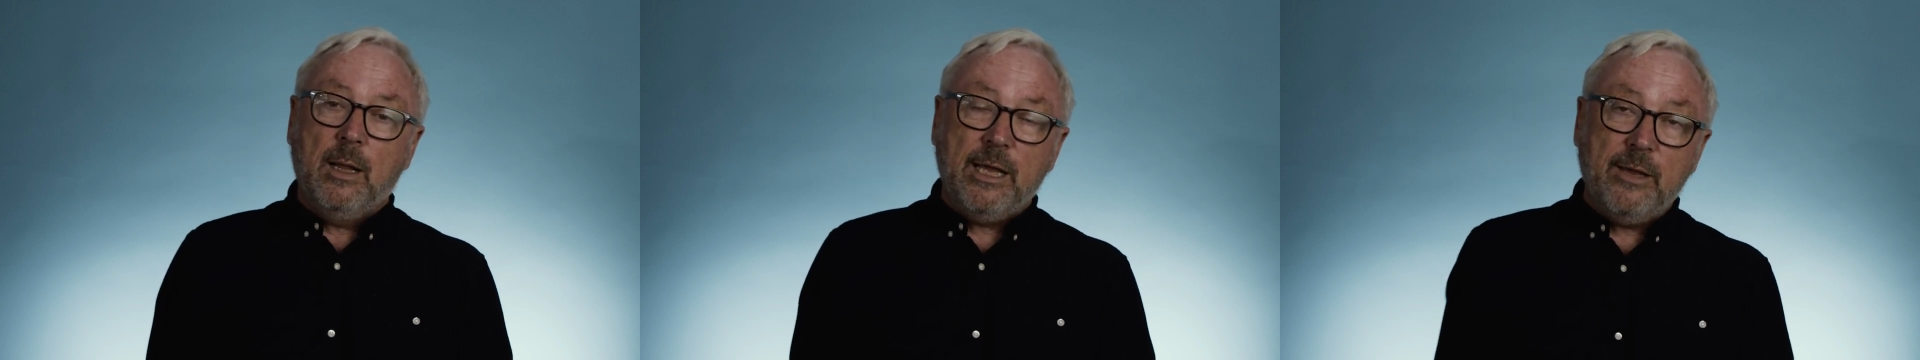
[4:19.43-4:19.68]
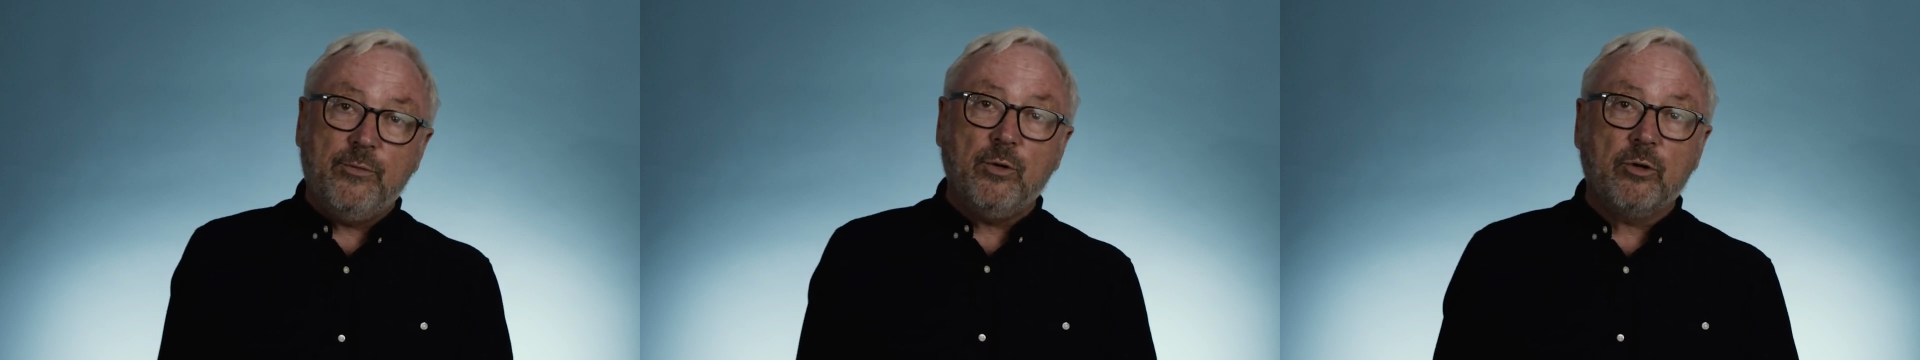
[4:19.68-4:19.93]

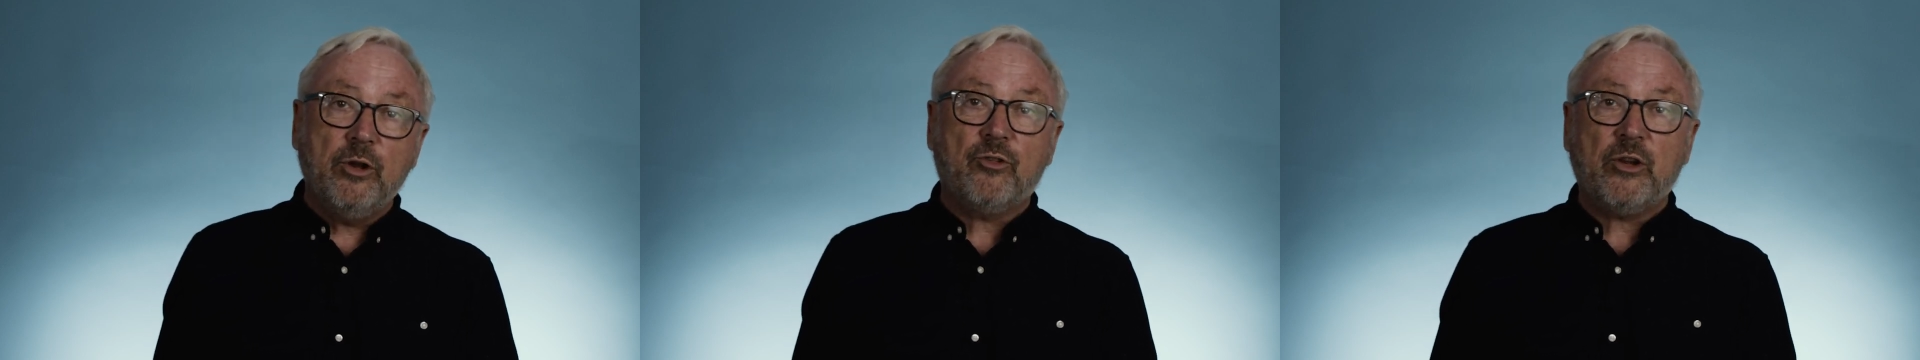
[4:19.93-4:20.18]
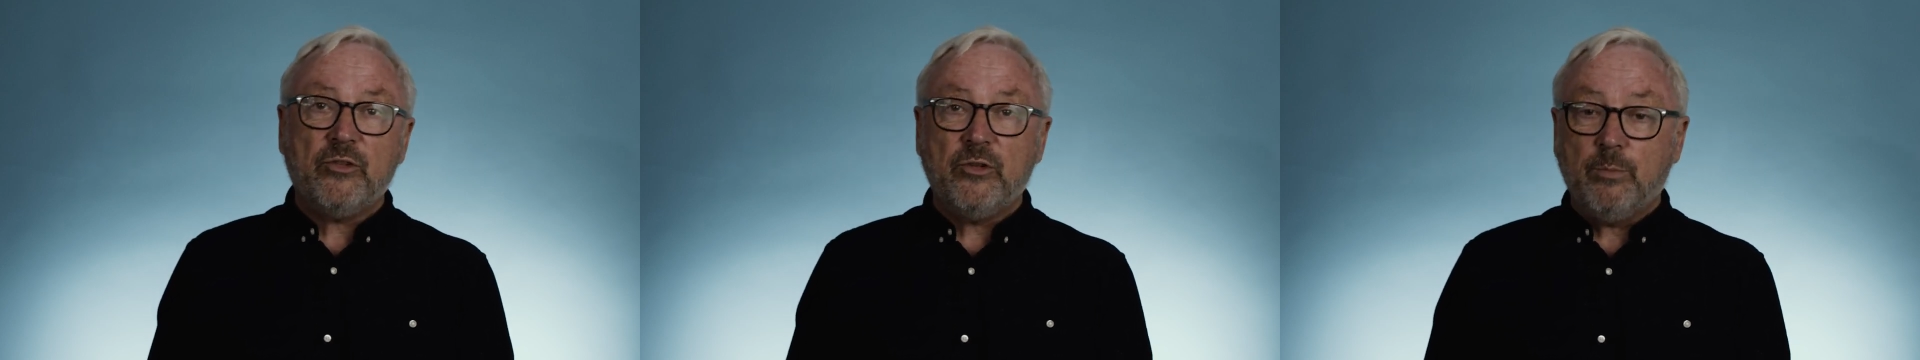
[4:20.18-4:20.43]
If you're
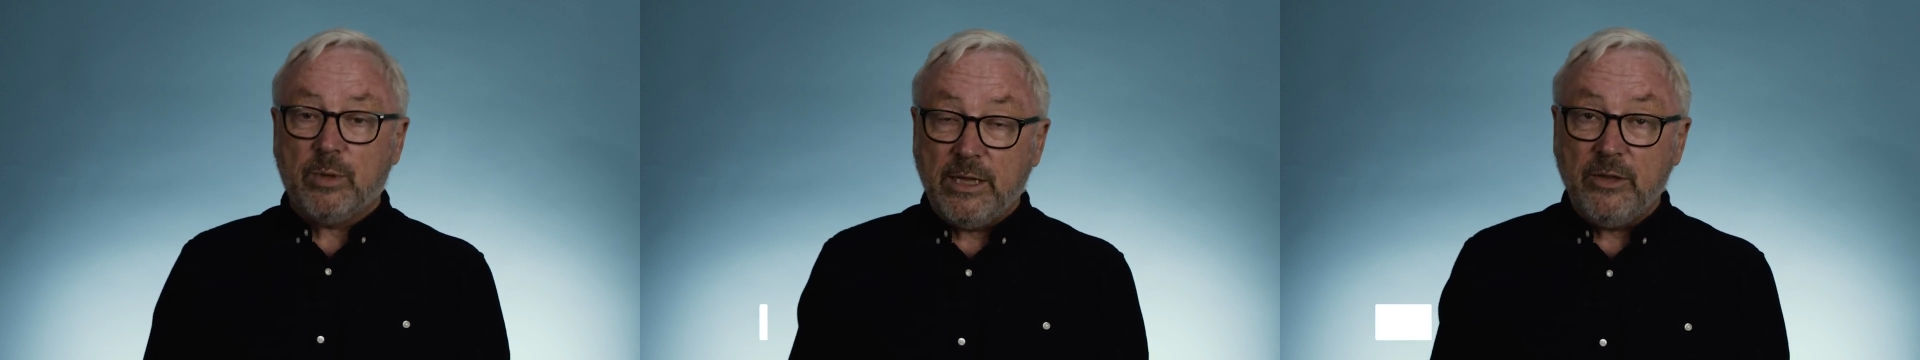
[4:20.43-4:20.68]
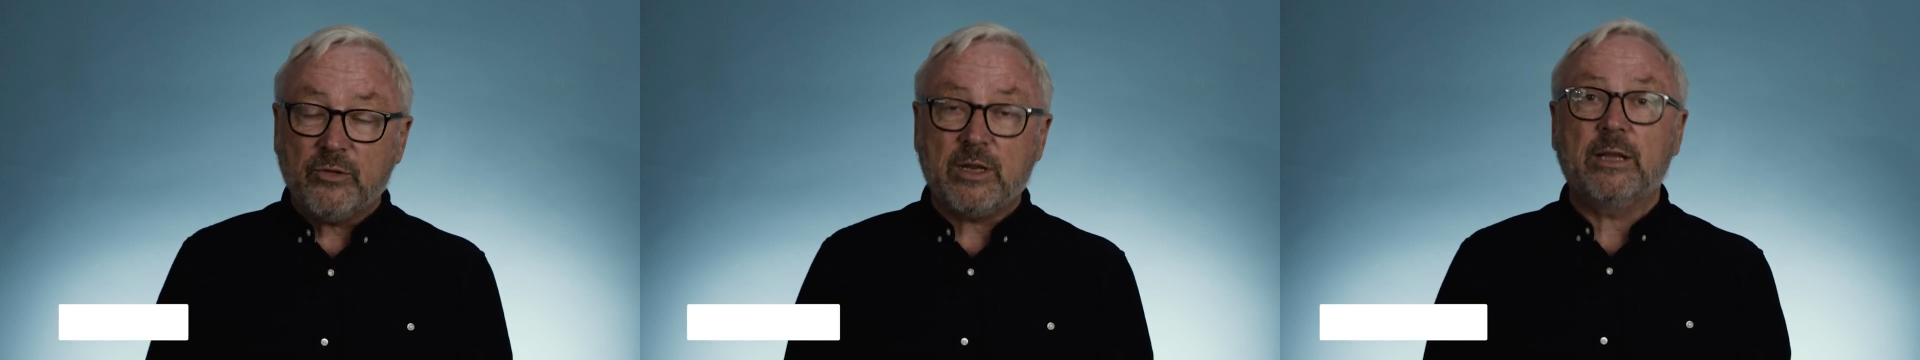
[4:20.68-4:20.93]
interested,
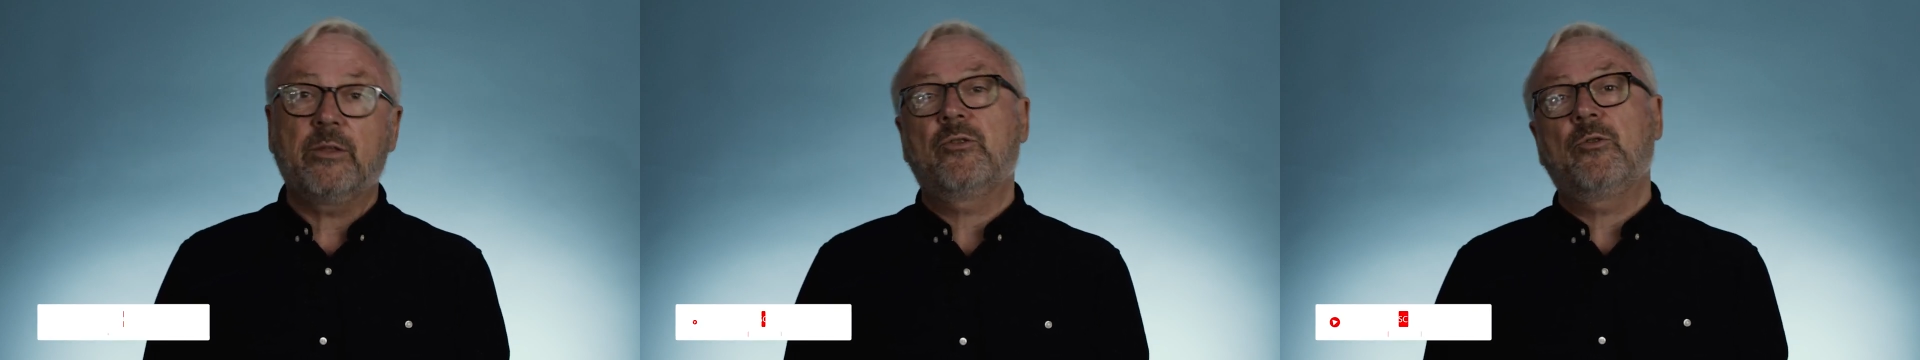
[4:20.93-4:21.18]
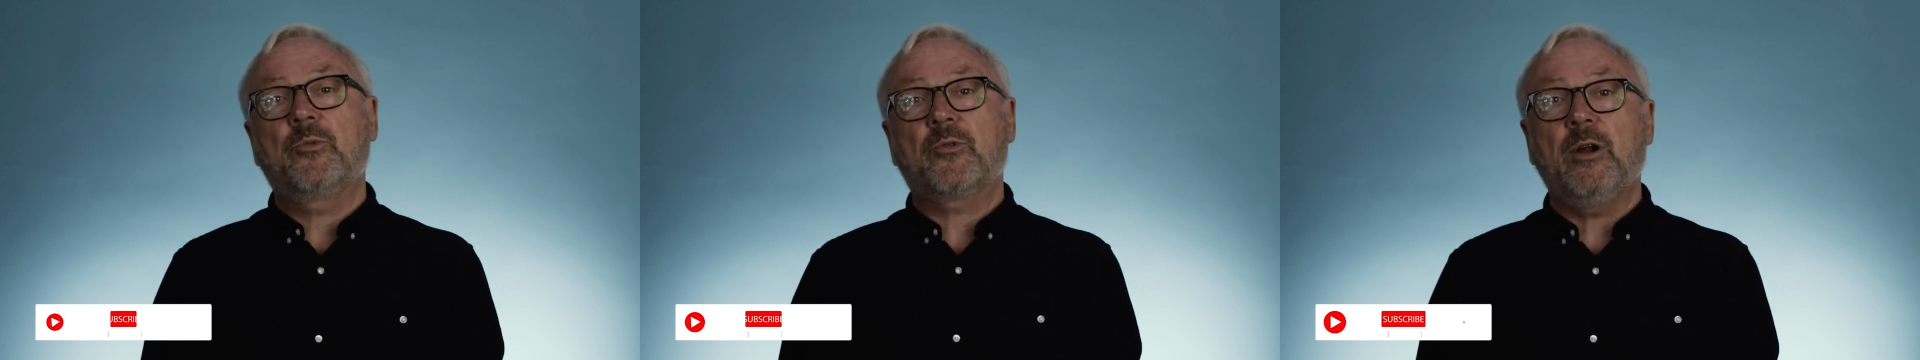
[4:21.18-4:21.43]
please click the
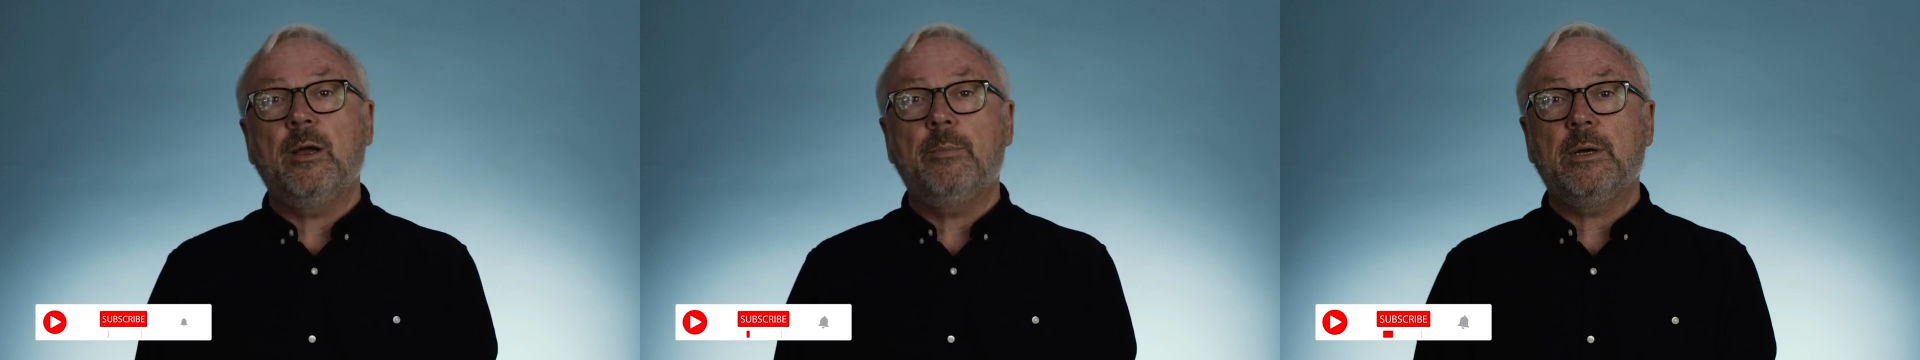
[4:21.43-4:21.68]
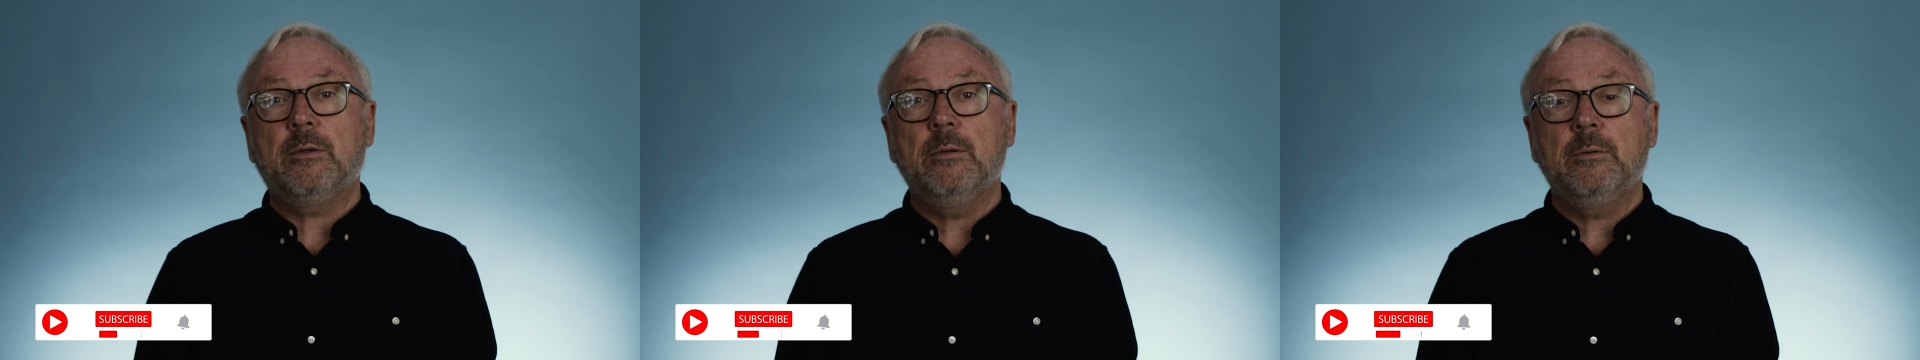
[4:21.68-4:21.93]
subscribe
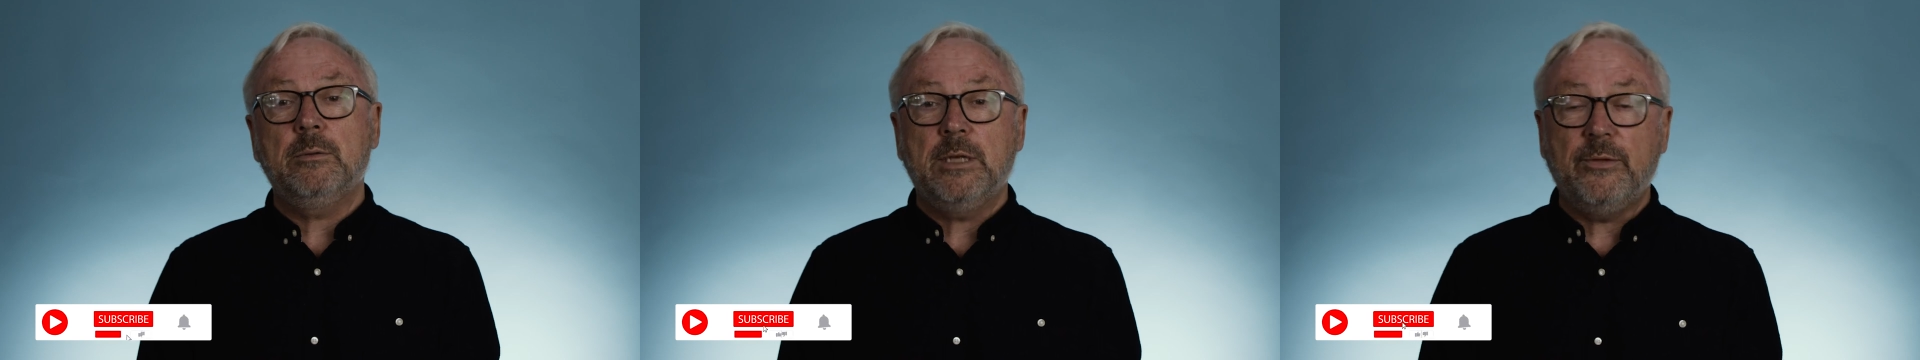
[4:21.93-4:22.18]
button.